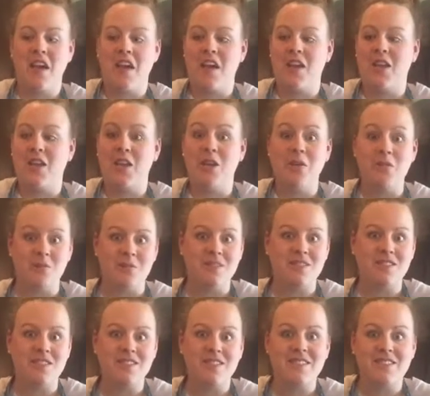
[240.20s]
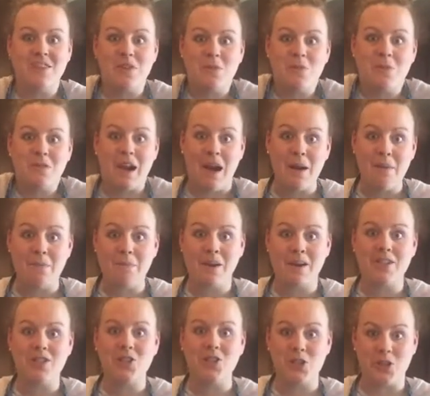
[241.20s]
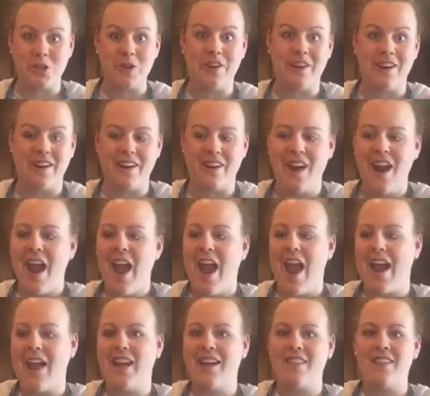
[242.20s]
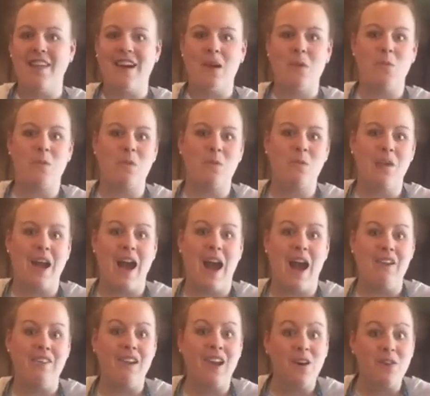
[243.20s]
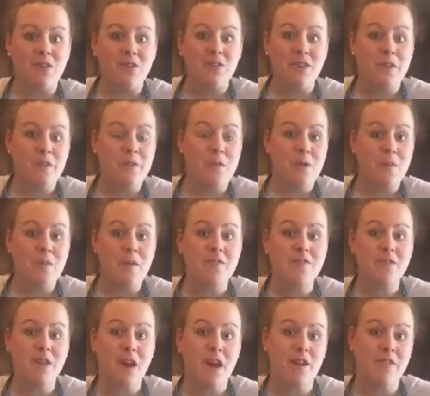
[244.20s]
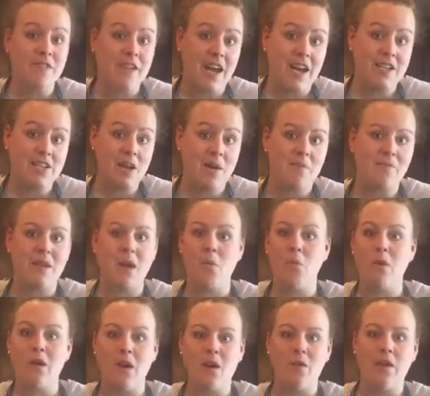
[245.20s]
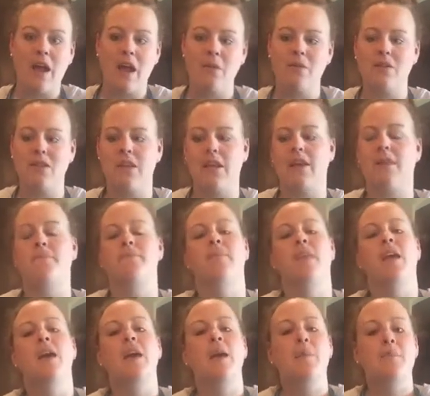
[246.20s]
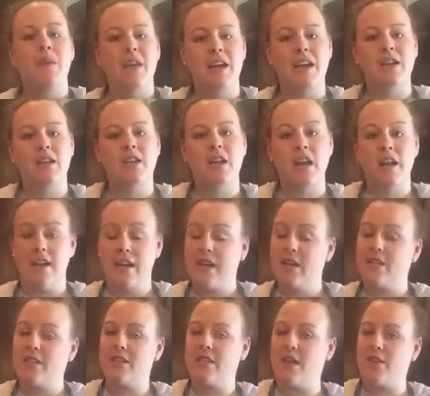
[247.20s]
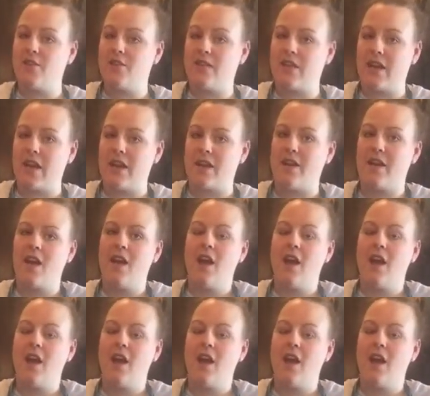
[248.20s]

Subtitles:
used to that much sugar, and that when we have a healthier form of ketchup, that we're okay with it. But here's another thing.